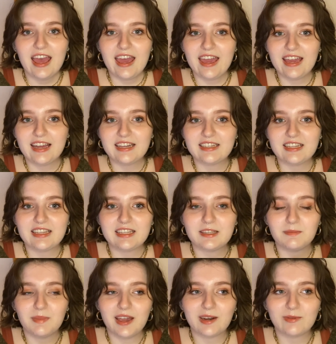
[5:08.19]
and this
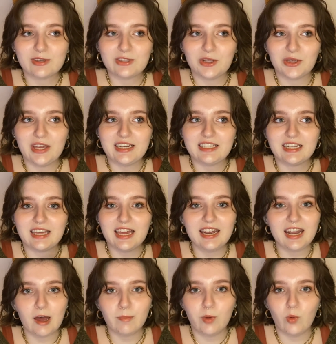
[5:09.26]
man was looking to
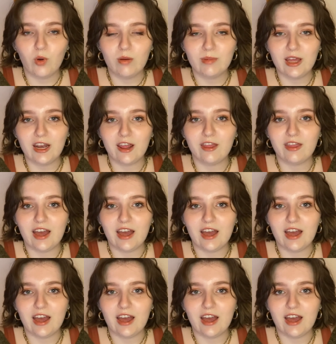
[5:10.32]
kidnap a woman